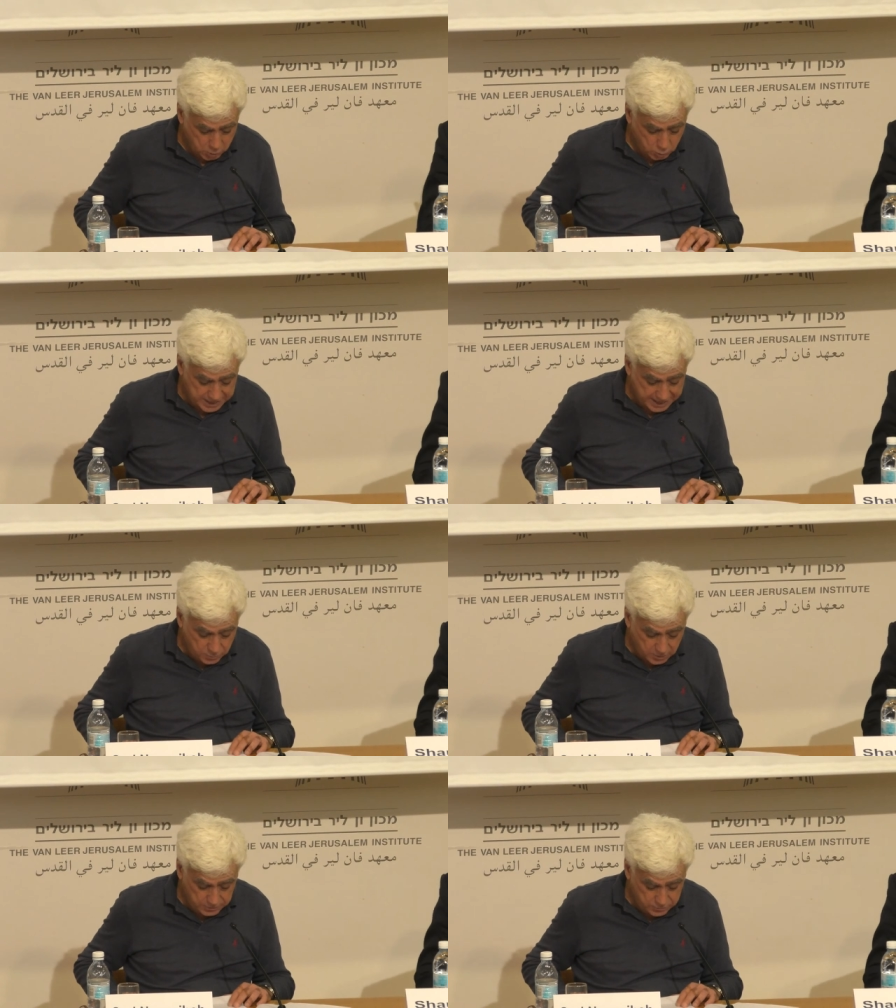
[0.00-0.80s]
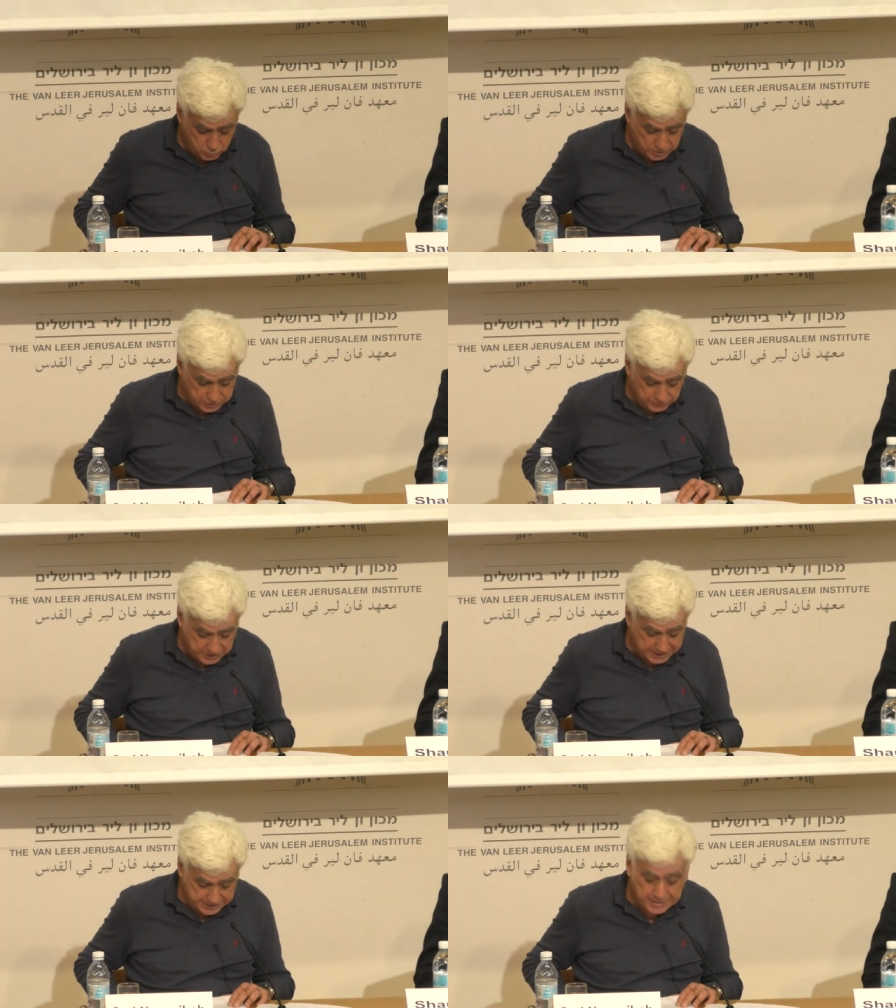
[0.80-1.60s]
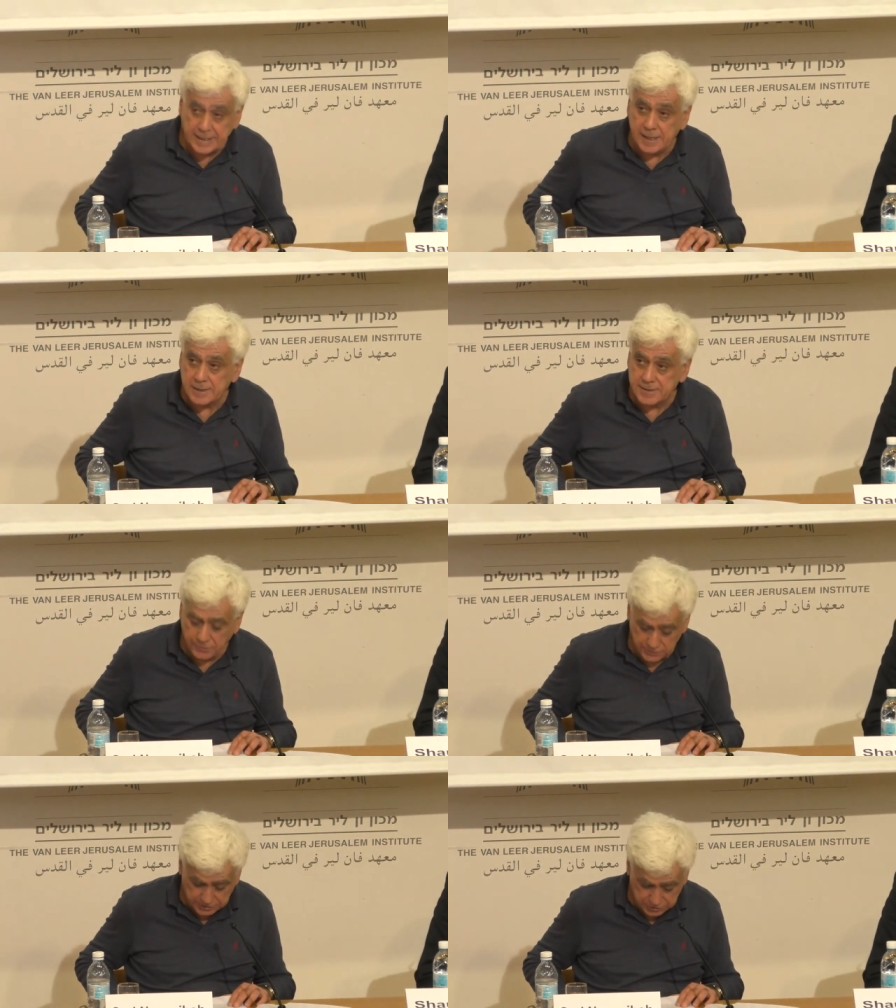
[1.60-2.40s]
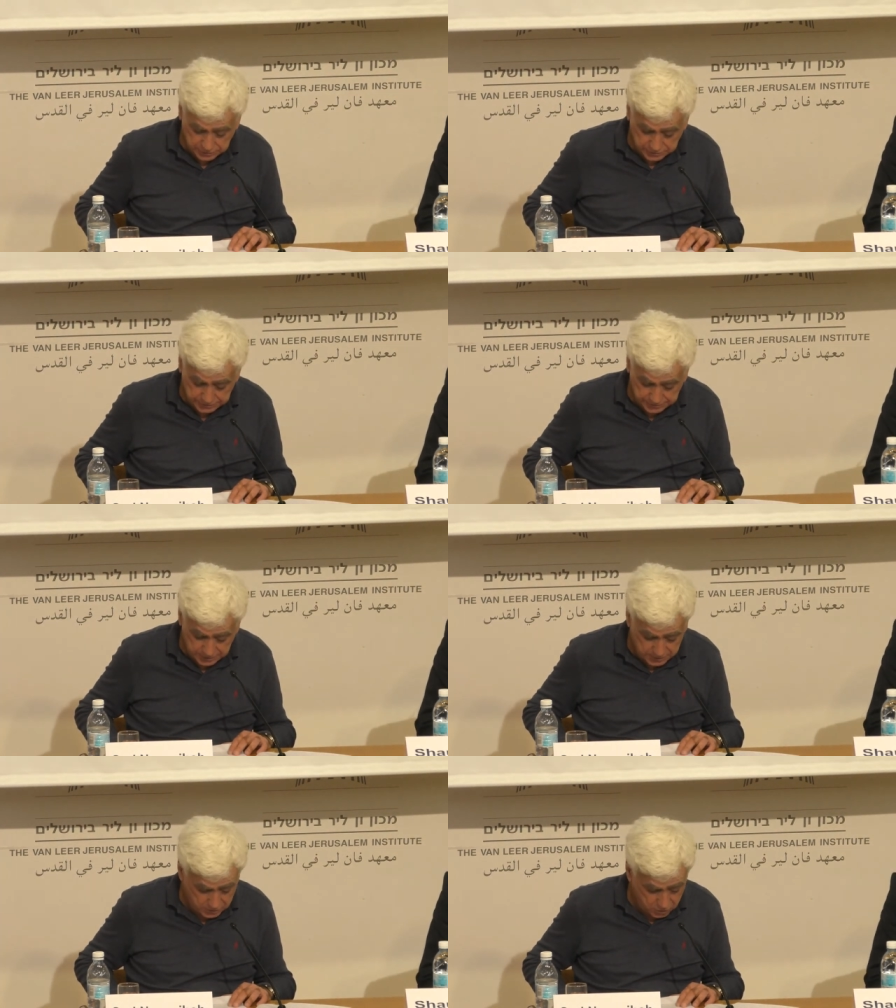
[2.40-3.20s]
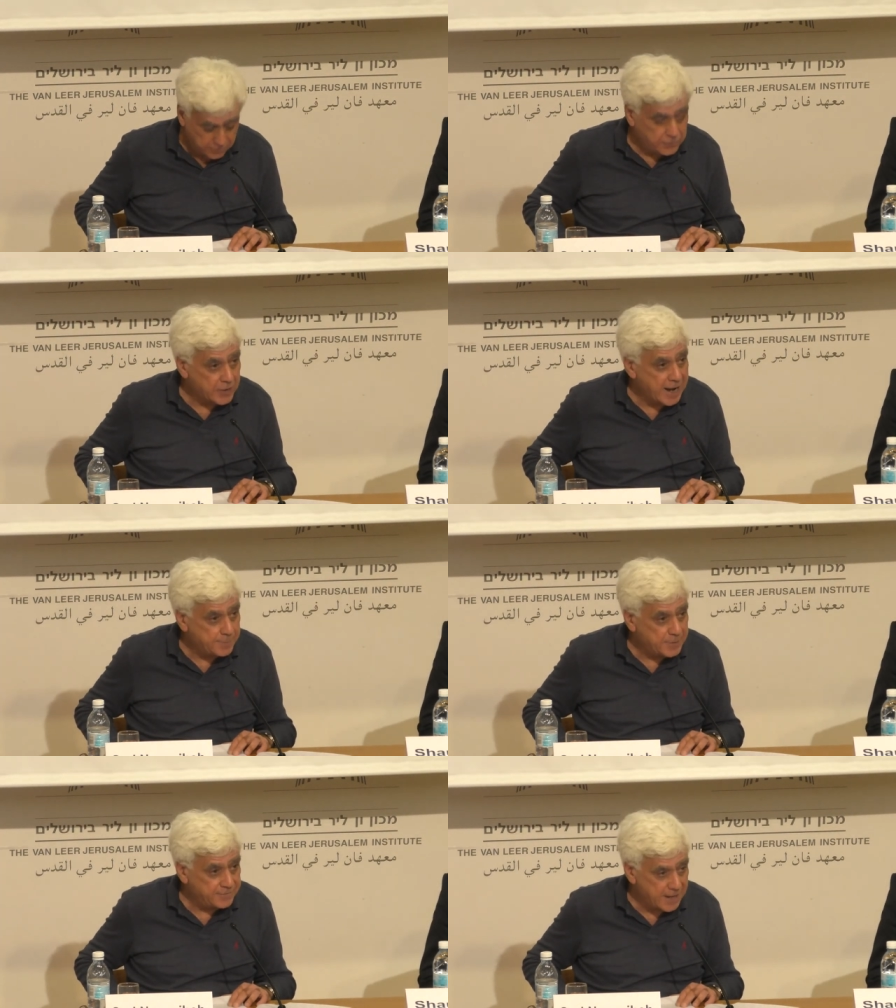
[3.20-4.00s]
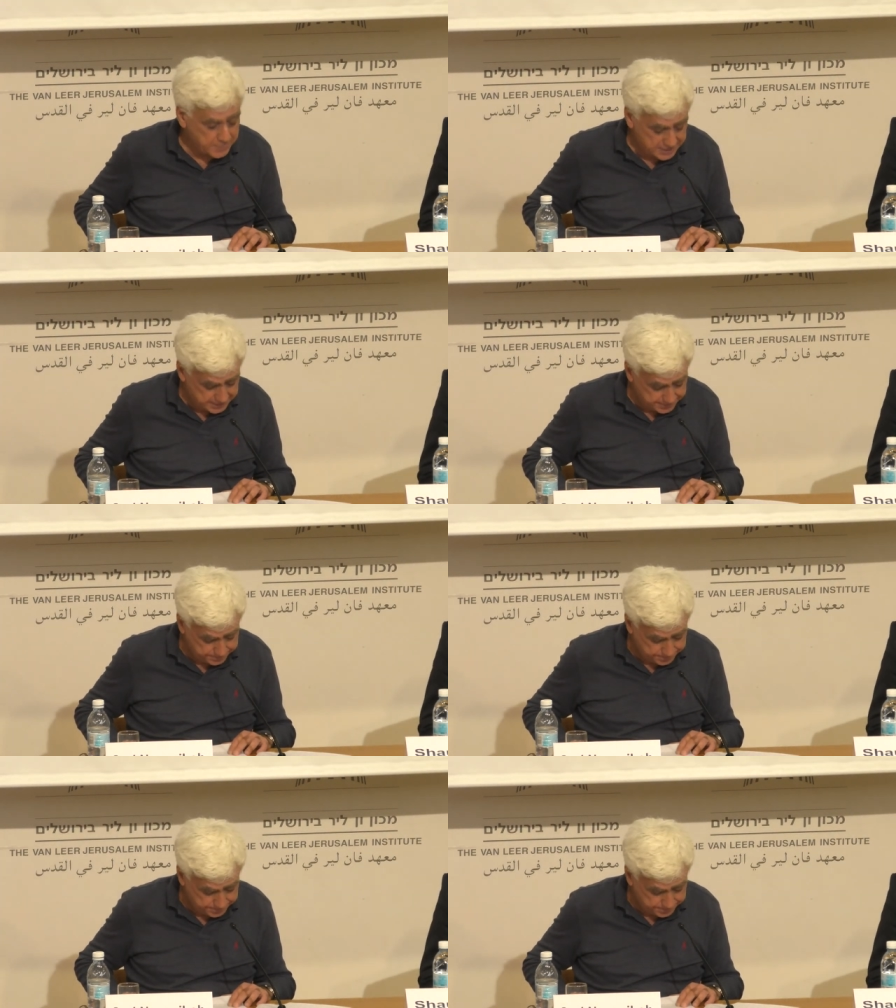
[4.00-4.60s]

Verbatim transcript: Would anyone wish for anything else for their children or for a happy family?